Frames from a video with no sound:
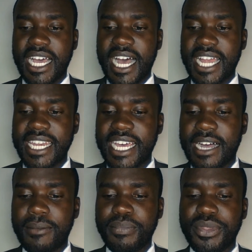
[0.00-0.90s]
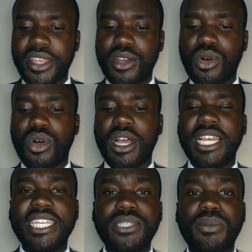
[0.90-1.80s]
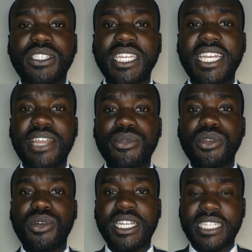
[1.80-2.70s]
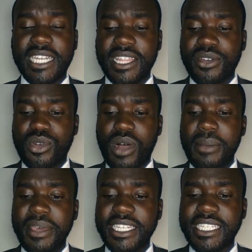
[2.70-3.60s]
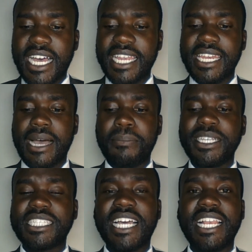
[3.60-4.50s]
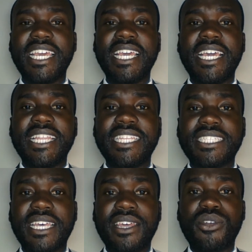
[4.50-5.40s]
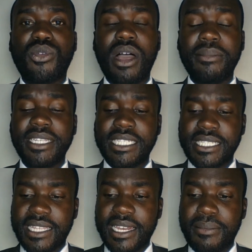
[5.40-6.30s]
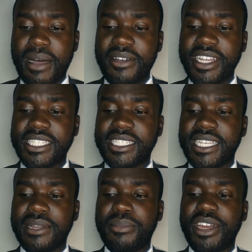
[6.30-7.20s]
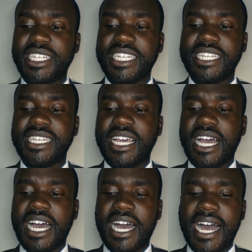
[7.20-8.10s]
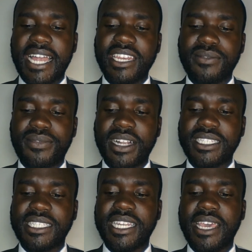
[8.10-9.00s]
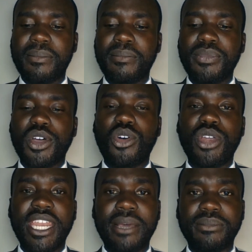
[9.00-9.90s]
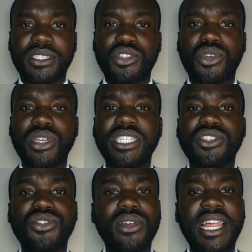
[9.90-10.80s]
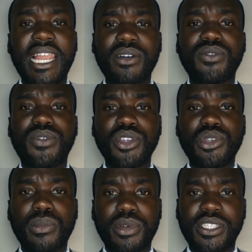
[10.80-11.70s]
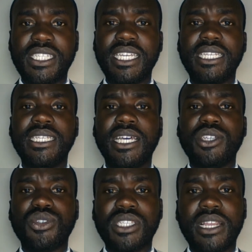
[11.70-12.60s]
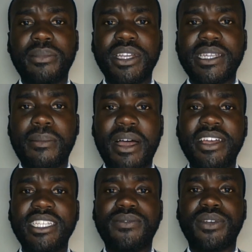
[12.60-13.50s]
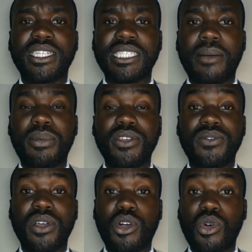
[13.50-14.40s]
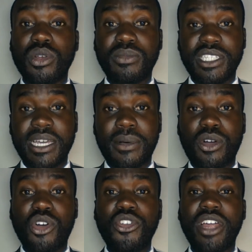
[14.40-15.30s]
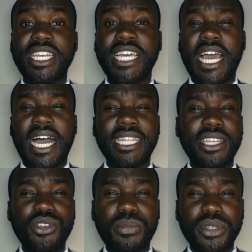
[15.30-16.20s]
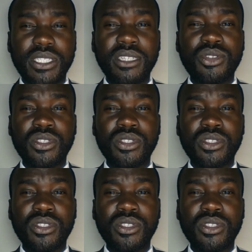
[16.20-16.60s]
under the law. Let's proceed and we'll look at another requirement, and basically this other requirement is that a marriage celebrated under a false name or names. So it is not allowed for you to proceed to celebrate a marriage. For example, if you are called Mutiaba Conrad and then you proceed to